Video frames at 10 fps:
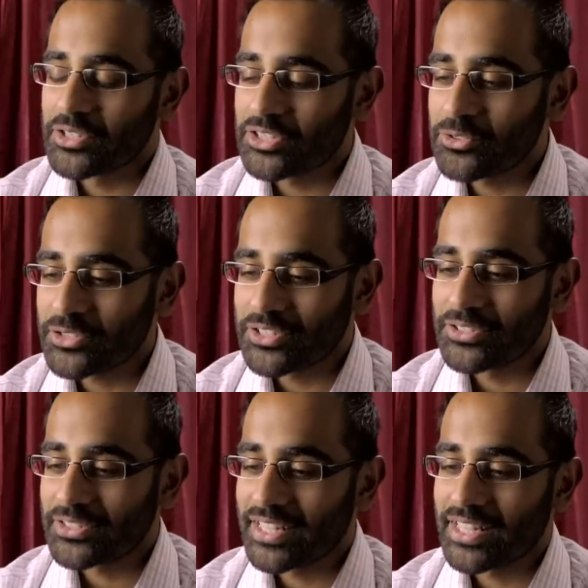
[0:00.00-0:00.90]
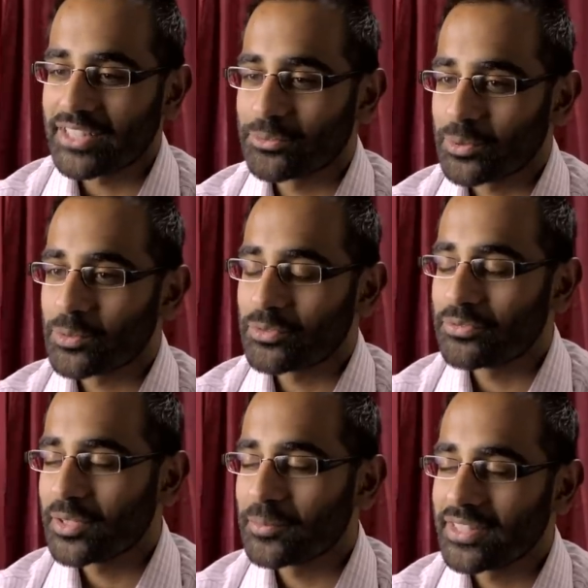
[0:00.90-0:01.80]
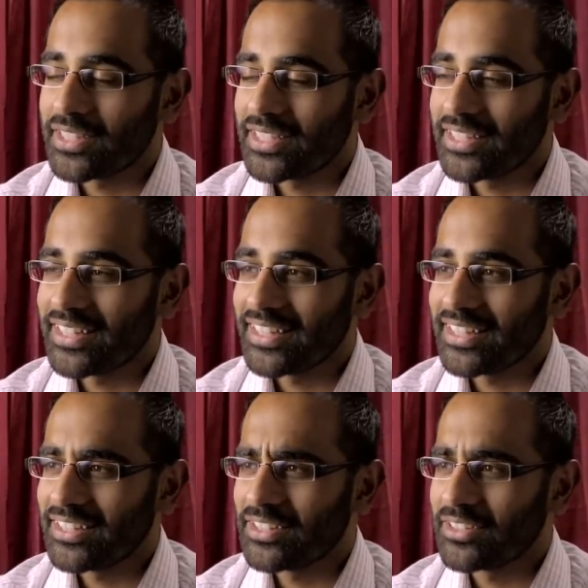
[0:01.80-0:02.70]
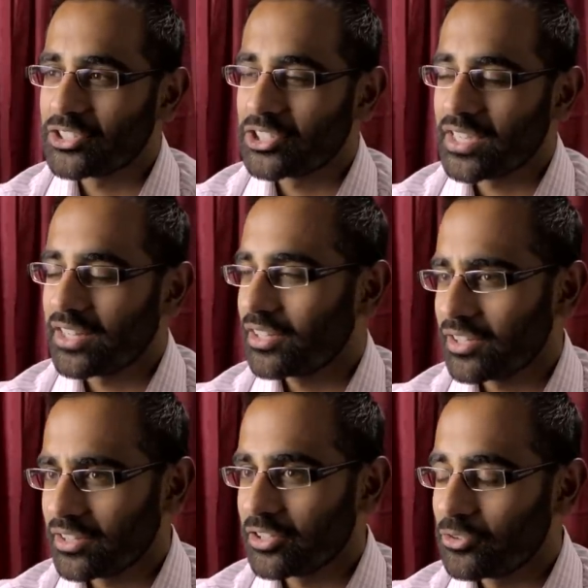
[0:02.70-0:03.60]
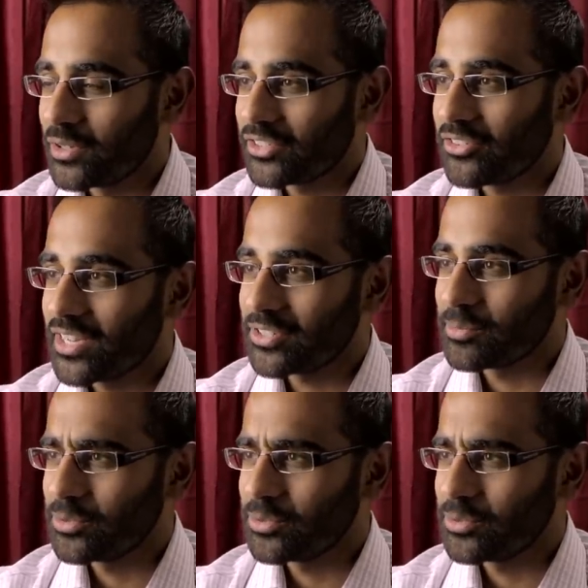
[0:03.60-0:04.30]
You know, it's interesting you say that because when we were filming, they, Shell, the director,